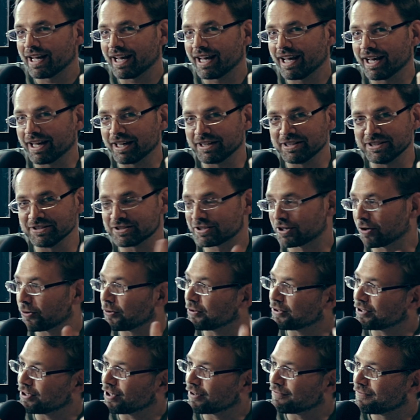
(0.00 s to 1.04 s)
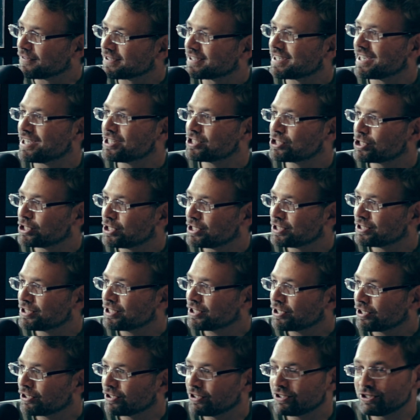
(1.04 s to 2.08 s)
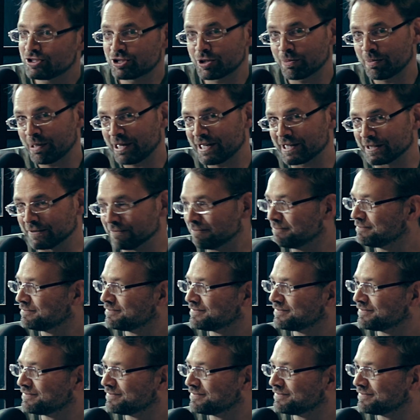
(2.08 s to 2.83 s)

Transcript: and he's currently on vacation in Japan.